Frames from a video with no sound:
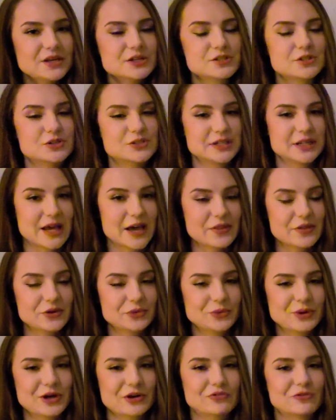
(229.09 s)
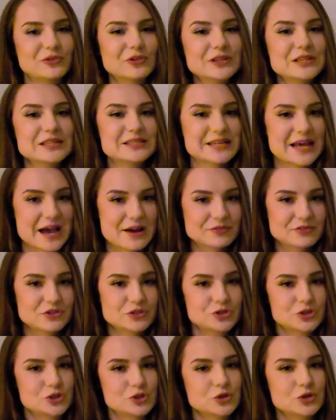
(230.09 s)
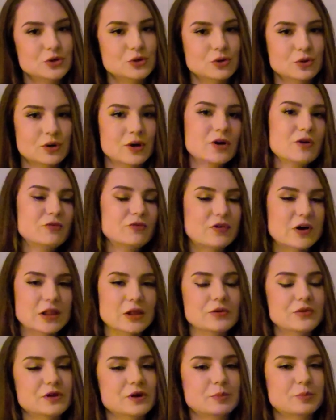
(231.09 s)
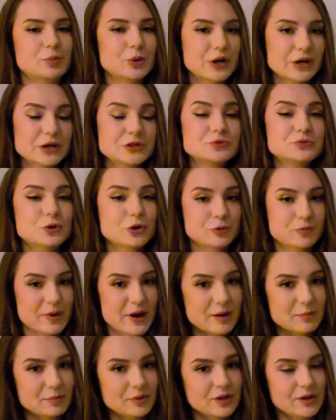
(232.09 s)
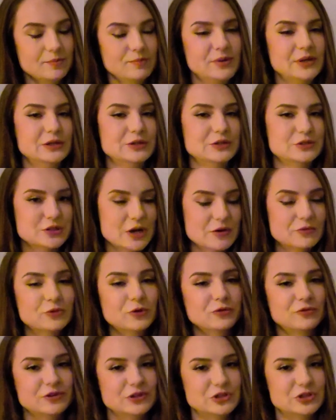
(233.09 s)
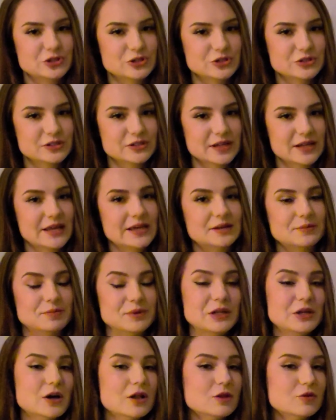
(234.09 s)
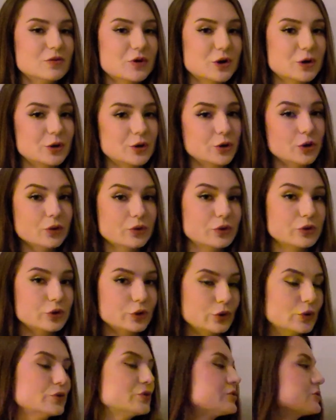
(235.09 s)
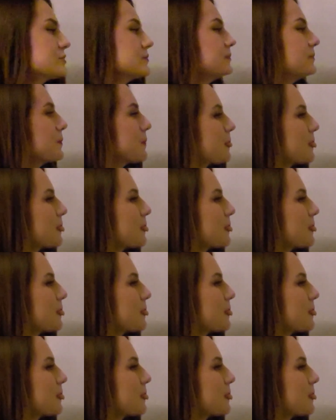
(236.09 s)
So together we are fully staffed to follow the product roadmap, build software features, and meet all of our growth goals.